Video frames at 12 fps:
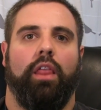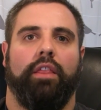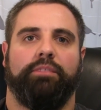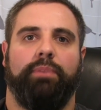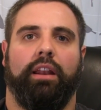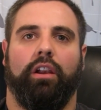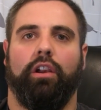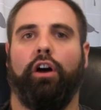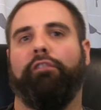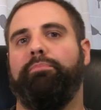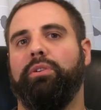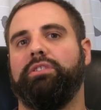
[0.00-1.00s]
There's been a lot
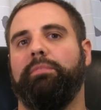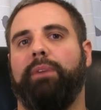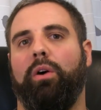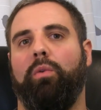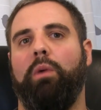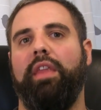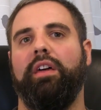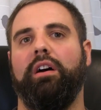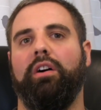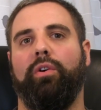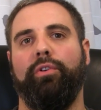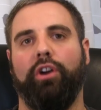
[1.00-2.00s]
of buzz about
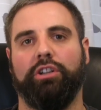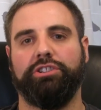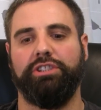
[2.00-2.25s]
whether or not